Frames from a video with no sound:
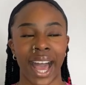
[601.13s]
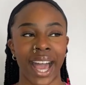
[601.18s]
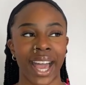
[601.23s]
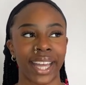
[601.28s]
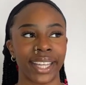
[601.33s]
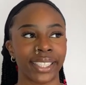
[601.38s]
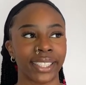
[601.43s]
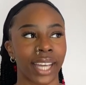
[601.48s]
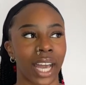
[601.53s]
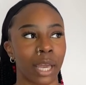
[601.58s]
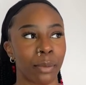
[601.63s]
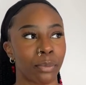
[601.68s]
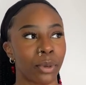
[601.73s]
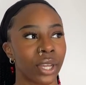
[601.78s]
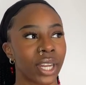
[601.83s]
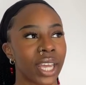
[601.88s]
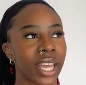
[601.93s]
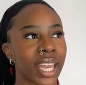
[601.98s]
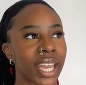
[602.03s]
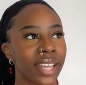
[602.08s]
And I
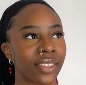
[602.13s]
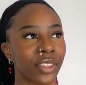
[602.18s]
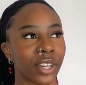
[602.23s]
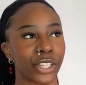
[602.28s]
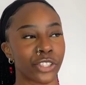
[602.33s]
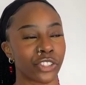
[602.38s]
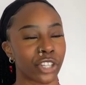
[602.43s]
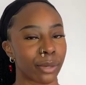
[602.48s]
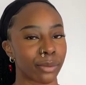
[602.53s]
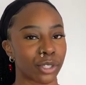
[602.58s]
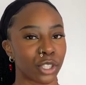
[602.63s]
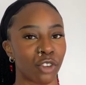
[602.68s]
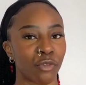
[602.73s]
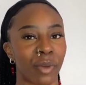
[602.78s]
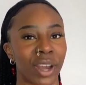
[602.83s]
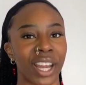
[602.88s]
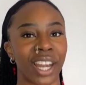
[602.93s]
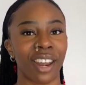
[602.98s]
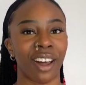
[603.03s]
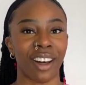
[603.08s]
put it in the description
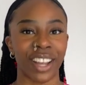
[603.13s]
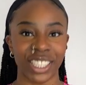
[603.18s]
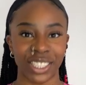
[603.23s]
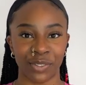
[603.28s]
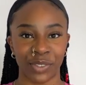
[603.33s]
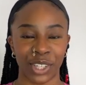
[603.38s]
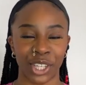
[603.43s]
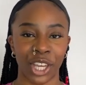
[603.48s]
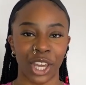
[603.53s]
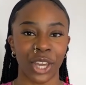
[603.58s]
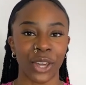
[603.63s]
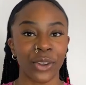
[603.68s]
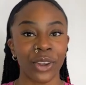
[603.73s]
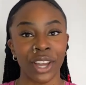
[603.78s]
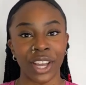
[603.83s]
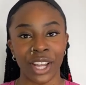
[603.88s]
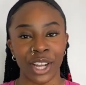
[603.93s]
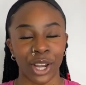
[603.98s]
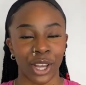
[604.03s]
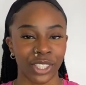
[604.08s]
of my last video
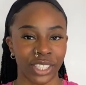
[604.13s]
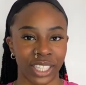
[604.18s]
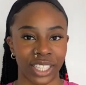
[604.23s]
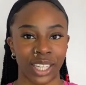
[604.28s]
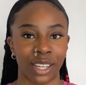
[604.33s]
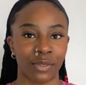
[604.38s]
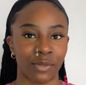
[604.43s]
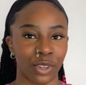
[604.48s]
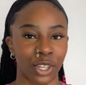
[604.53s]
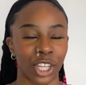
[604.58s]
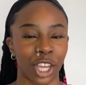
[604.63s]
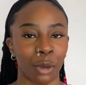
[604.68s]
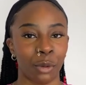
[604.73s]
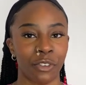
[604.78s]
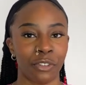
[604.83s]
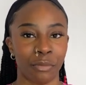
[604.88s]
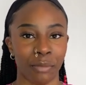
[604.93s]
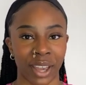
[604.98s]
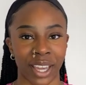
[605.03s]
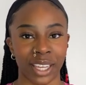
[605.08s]
because I did a
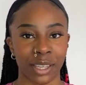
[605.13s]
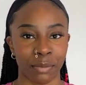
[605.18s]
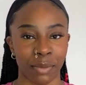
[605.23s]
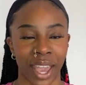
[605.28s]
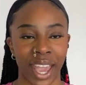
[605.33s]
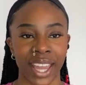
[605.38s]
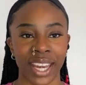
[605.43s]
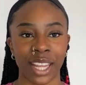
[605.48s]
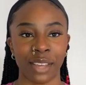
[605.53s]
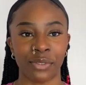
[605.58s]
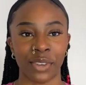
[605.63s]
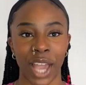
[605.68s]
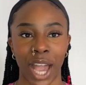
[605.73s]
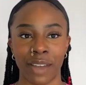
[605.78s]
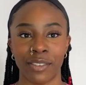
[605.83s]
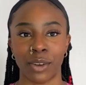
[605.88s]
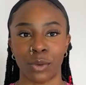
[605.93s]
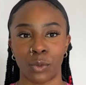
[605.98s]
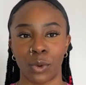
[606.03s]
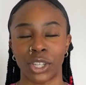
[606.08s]
video with Mike Ben. If you
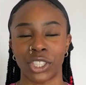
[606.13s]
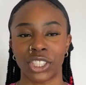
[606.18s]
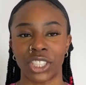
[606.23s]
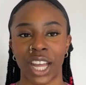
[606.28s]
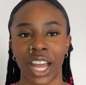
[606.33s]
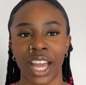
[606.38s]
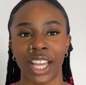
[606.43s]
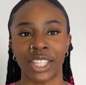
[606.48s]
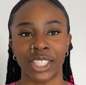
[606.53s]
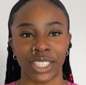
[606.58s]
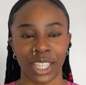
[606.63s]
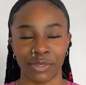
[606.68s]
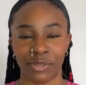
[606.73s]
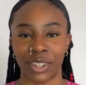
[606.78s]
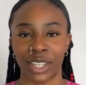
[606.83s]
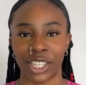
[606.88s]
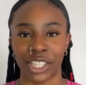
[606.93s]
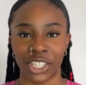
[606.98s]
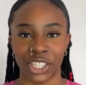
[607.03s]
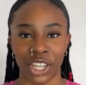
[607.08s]
haven't watched that, you
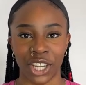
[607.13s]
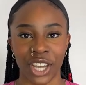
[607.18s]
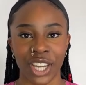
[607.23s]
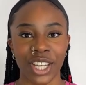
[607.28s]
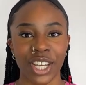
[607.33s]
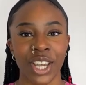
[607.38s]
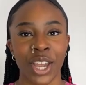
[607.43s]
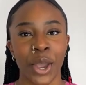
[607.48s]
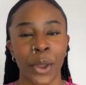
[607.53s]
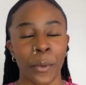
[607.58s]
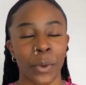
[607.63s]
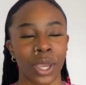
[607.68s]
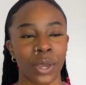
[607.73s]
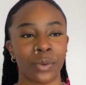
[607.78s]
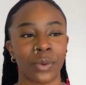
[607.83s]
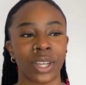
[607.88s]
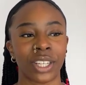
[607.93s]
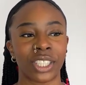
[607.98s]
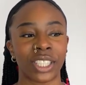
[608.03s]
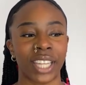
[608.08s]
definitely should.
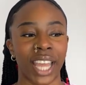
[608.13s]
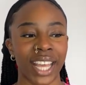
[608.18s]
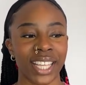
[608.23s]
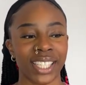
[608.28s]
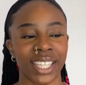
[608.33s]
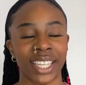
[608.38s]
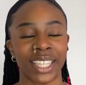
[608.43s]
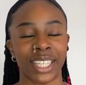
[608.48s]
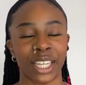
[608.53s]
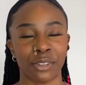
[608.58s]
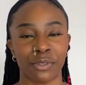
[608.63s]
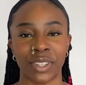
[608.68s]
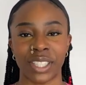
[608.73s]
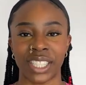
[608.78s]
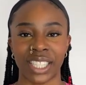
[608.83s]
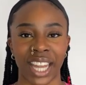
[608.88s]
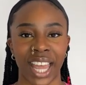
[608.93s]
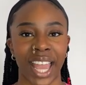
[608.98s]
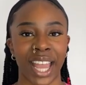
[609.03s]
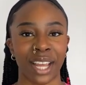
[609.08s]
We were guessing
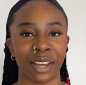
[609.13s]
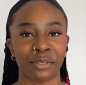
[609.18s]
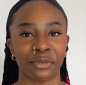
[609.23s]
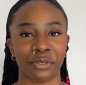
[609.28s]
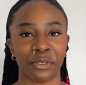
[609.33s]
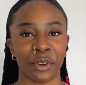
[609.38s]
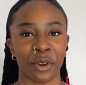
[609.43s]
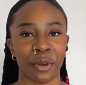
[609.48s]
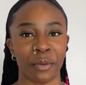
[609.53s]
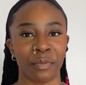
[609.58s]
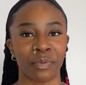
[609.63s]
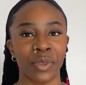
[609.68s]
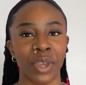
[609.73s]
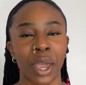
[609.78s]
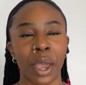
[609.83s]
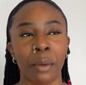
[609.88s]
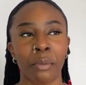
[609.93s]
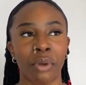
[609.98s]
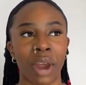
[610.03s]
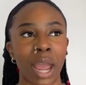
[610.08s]
different slang from
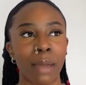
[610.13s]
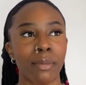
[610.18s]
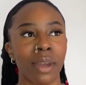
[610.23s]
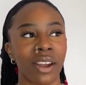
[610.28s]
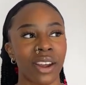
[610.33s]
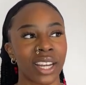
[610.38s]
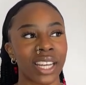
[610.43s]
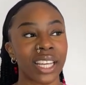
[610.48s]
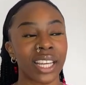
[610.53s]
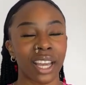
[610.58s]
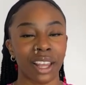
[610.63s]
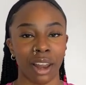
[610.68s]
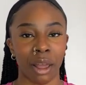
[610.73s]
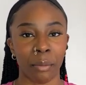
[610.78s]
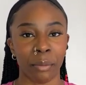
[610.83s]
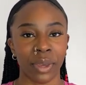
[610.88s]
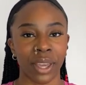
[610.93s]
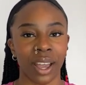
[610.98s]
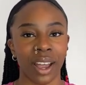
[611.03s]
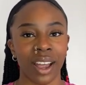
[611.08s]
primarily
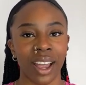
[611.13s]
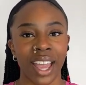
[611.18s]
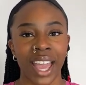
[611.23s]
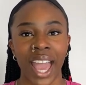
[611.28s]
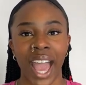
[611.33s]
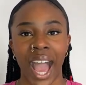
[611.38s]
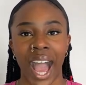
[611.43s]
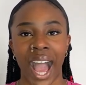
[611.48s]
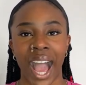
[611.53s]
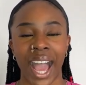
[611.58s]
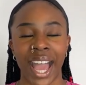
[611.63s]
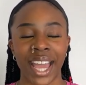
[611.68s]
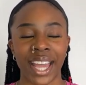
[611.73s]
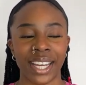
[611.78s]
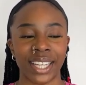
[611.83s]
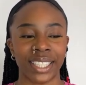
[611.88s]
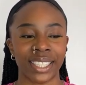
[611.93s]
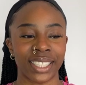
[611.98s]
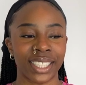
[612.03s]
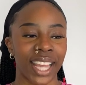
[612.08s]
Colombia.
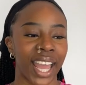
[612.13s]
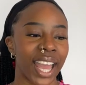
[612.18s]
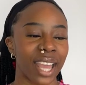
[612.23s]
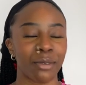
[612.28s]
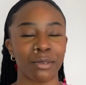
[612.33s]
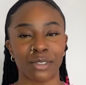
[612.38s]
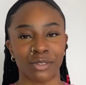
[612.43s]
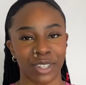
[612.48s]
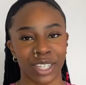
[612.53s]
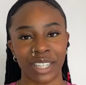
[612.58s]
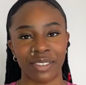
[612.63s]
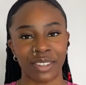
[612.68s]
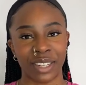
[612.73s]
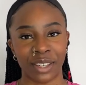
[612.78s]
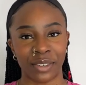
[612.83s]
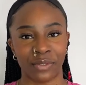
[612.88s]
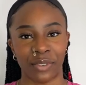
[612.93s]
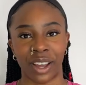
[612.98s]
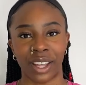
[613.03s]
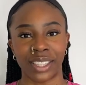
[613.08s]
And yeah, it was really,
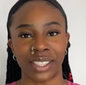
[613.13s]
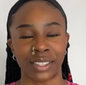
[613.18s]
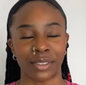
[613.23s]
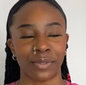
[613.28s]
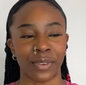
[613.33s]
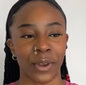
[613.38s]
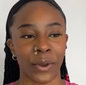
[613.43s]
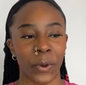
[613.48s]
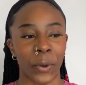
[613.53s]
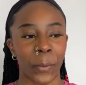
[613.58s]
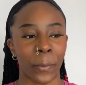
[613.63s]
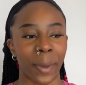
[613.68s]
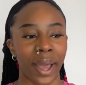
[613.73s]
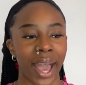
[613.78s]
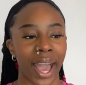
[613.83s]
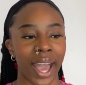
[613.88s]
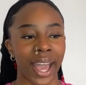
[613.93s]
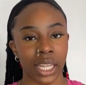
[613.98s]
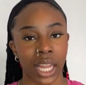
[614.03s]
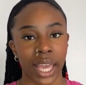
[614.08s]
really fun to
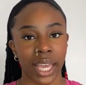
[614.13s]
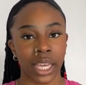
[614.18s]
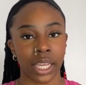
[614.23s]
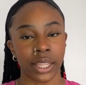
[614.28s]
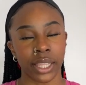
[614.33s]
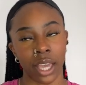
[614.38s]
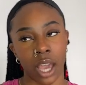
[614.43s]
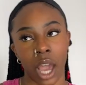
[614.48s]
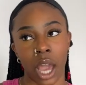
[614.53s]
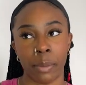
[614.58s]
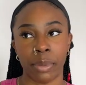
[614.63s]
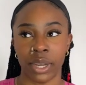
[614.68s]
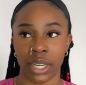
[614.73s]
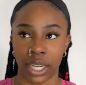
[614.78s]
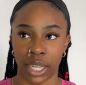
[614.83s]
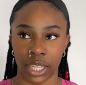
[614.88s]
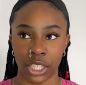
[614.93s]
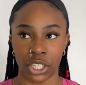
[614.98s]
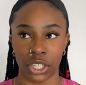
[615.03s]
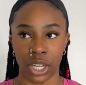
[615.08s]
film. It's like the
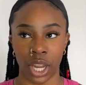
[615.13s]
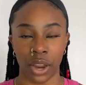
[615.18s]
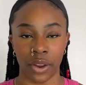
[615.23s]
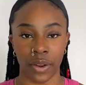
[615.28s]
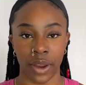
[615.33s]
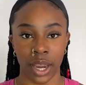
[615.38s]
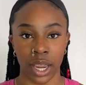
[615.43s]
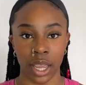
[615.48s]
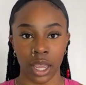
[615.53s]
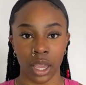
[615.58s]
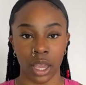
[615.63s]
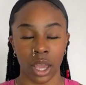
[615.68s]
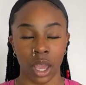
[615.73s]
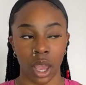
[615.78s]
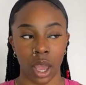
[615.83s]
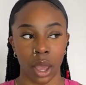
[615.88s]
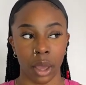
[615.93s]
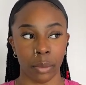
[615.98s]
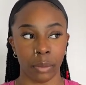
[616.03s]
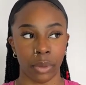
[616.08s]
Urban Dictionary,
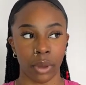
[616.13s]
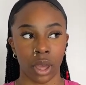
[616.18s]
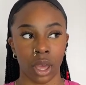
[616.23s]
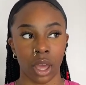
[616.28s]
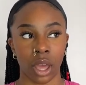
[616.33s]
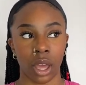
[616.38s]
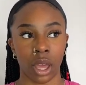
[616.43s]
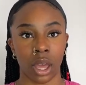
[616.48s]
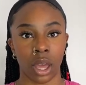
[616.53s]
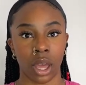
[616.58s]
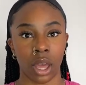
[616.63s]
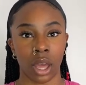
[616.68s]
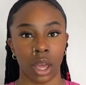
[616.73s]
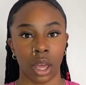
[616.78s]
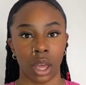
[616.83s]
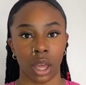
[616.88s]
but